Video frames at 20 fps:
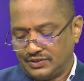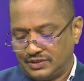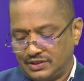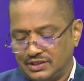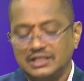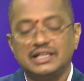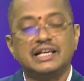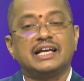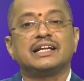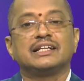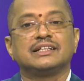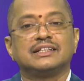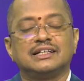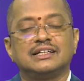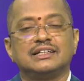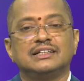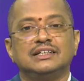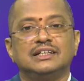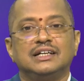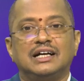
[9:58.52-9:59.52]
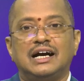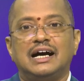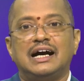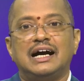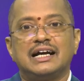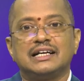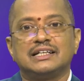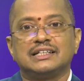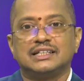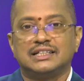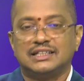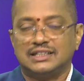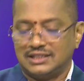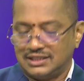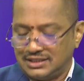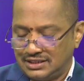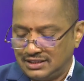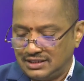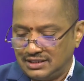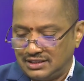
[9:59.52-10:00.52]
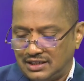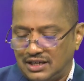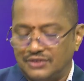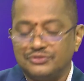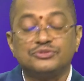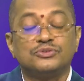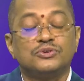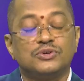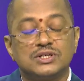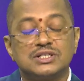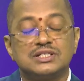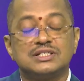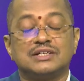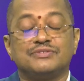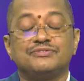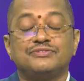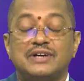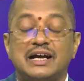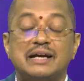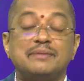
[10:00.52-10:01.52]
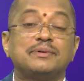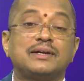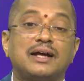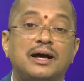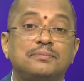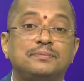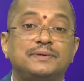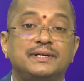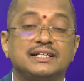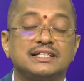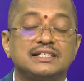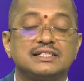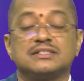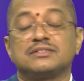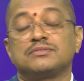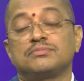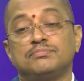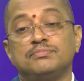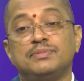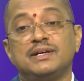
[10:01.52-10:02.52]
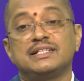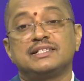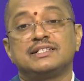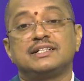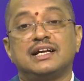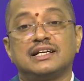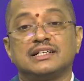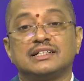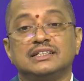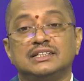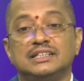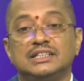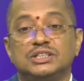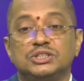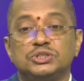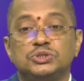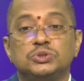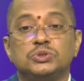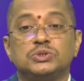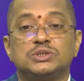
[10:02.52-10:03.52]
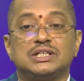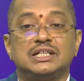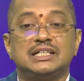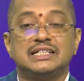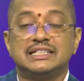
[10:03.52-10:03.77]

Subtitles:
the another, and of course the fiber optics based on total